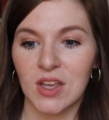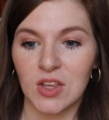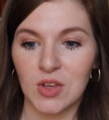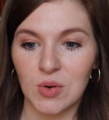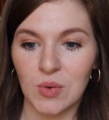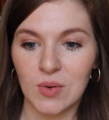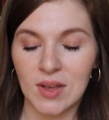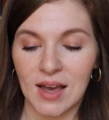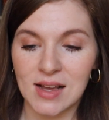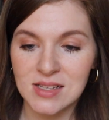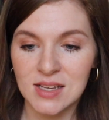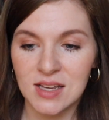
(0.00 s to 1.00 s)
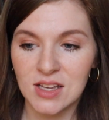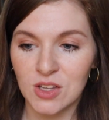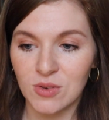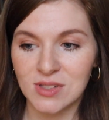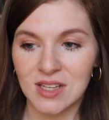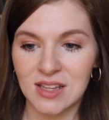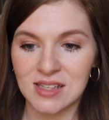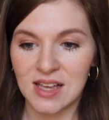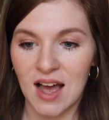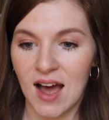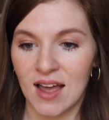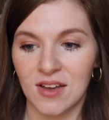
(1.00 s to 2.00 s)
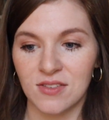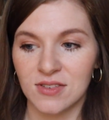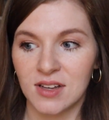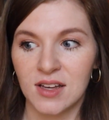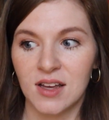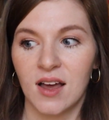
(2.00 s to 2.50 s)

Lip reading: you get used to this high of